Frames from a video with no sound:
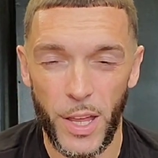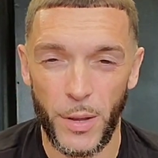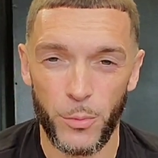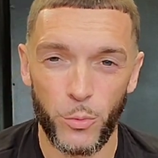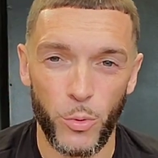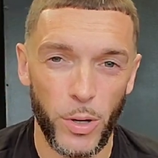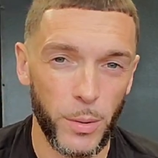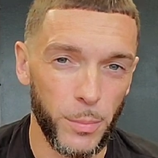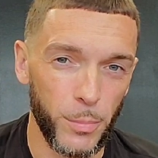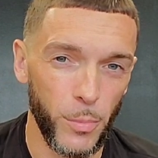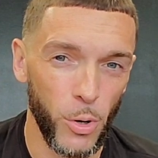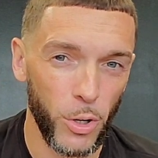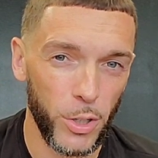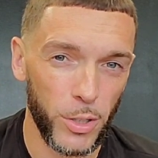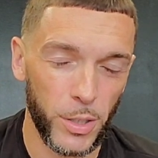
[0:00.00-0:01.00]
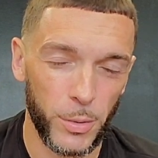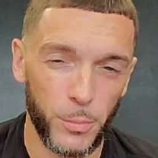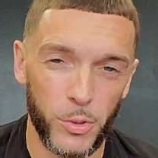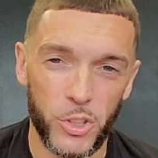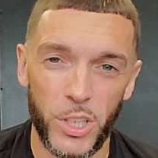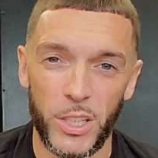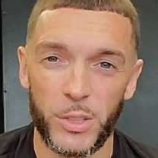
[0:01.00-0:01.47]
have great marketing
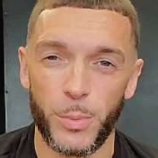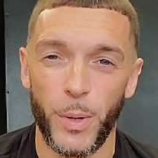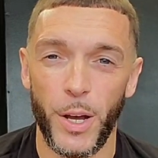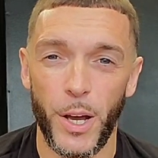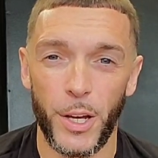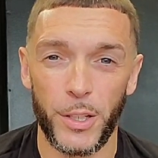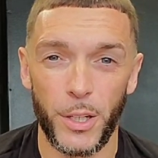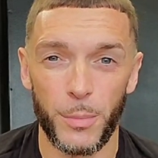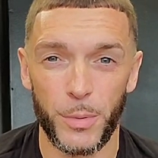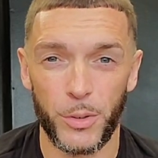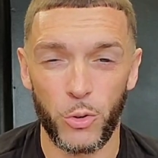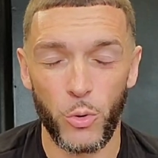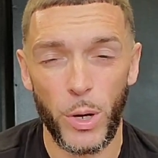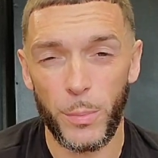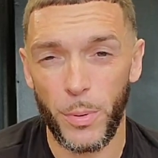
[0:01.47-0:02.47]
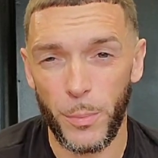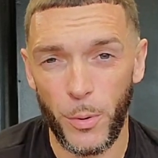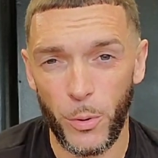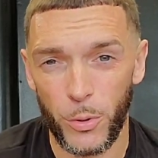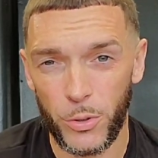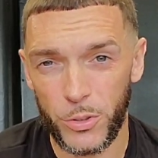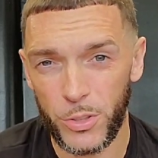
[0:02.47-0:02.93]
machines behind them and great
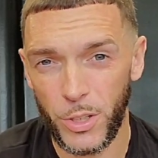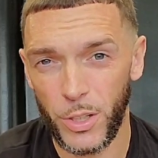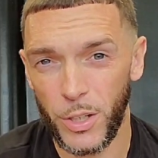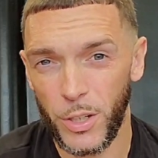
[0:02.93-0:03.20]
promoters.